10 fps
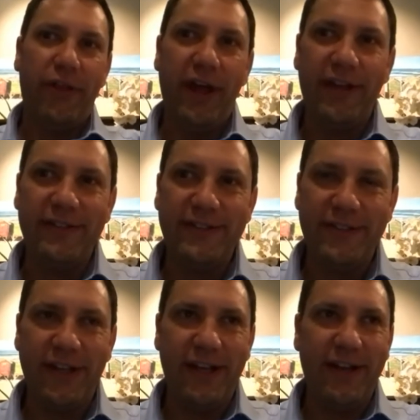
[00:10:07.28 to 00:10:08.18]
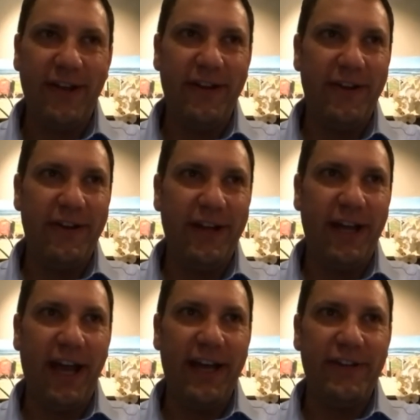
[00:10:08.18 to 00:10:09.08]
thanks, Ilana.
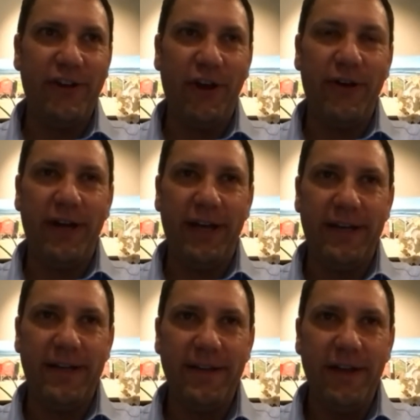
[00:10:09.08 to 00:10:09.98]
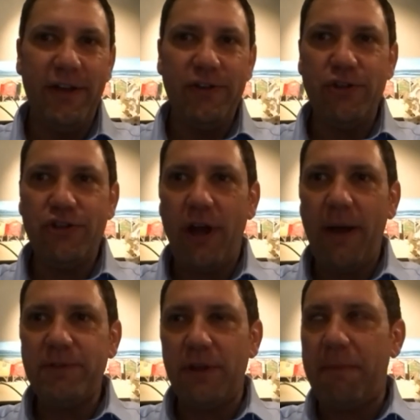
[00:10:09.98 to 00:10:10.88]
Again, to show
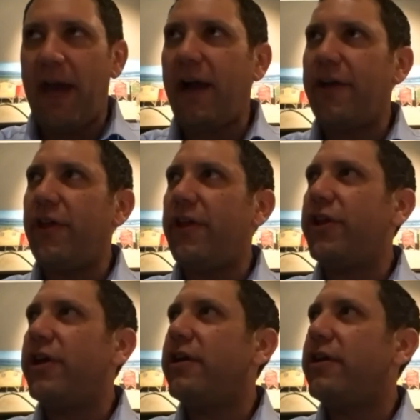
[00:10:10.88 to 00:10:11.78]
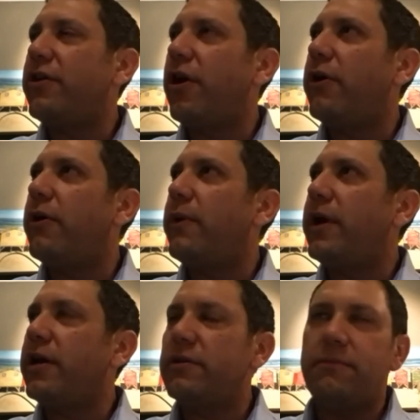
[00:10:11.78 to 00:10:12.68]
up to the bank, I think we
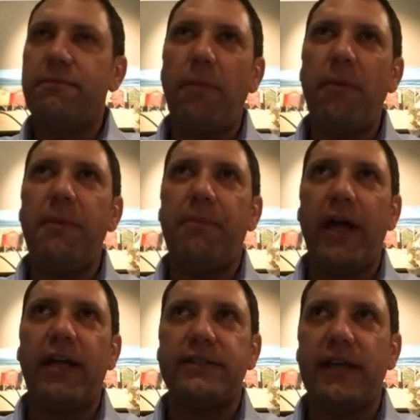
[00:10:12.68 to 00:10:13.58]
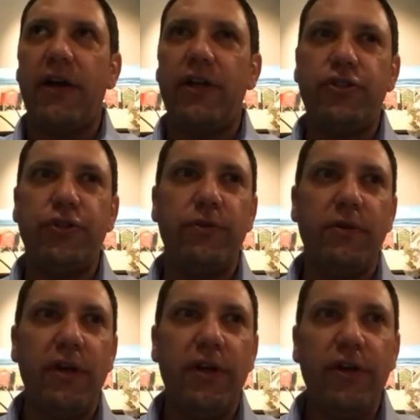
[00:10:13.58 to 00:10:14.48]
can probably break it down into
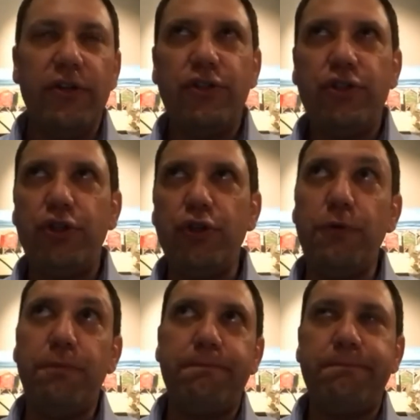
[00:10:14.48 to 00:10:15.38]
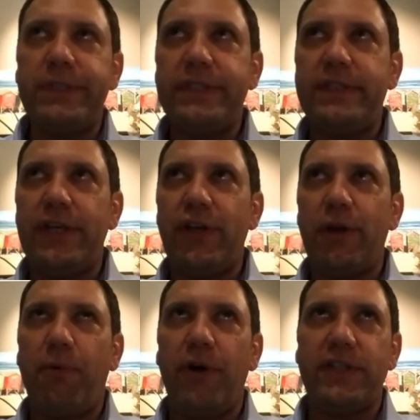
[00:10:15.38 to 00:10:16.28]
two
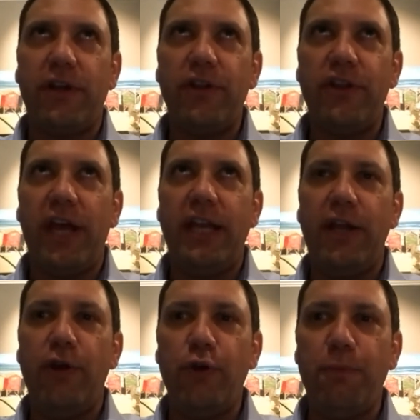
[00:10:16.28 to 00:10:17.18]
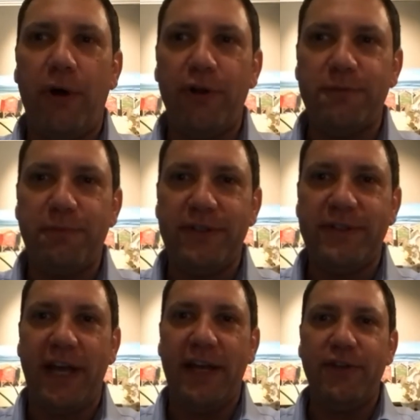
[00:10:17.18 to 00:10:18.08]
particular points. I don't think there are any loopholes per
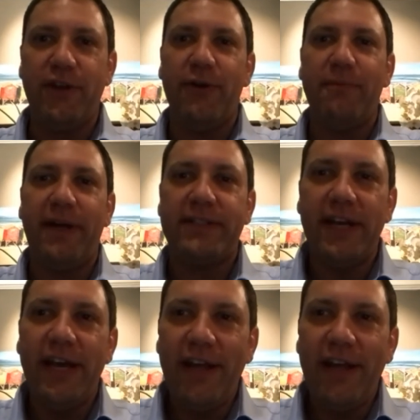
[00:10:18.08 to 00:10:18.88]
se, but